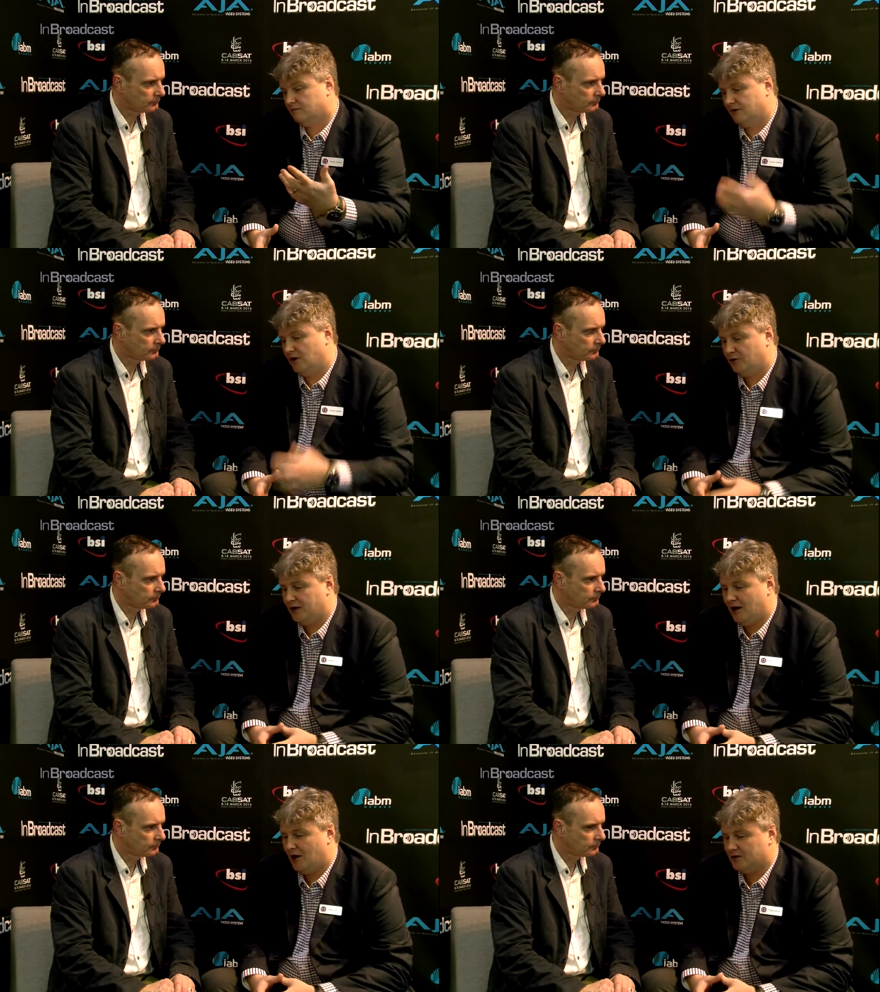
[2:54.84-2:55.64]
Speaker 1: we already
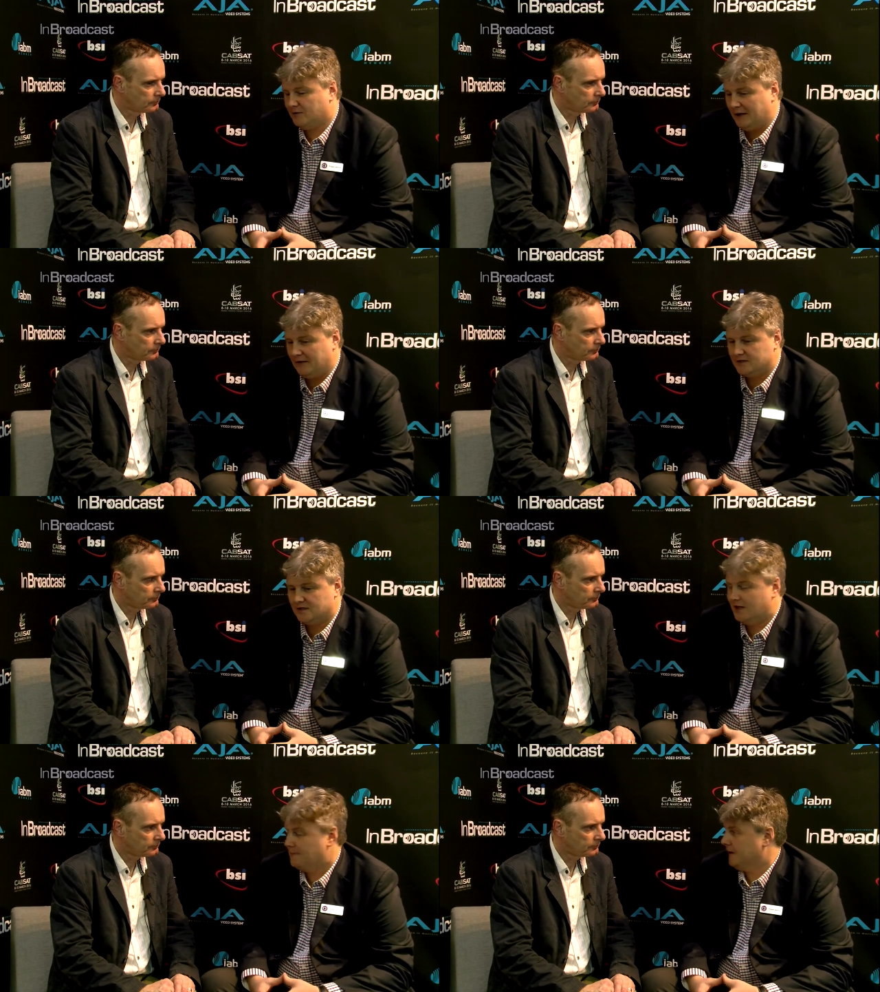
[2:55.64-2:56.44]
heard about the
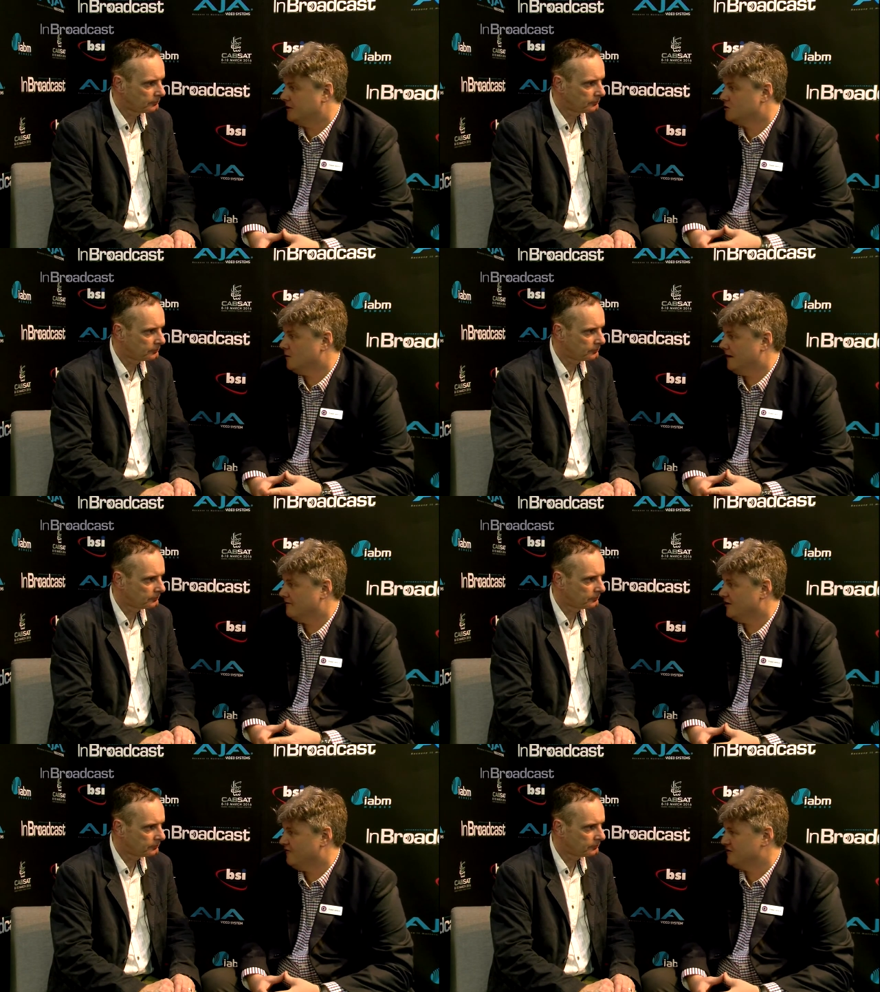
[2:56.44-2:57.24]
Olympics not having
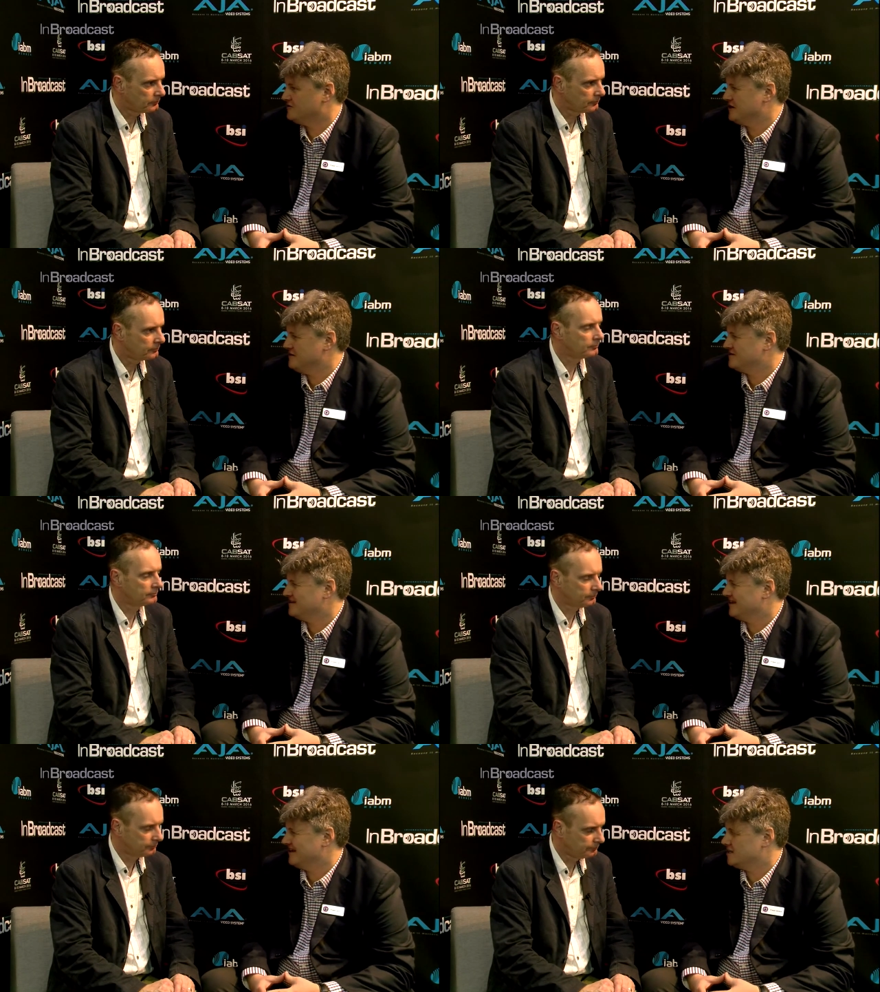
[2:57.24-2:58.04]
enough hotels
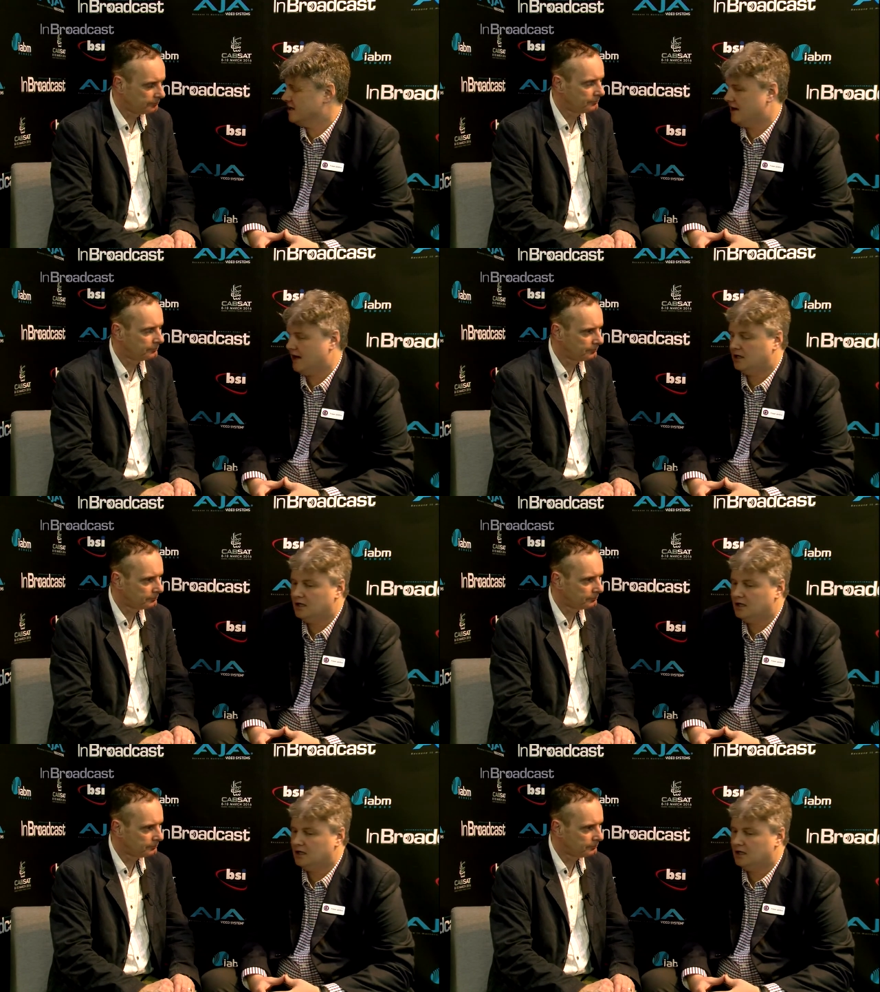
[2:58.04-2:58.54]
and things like that.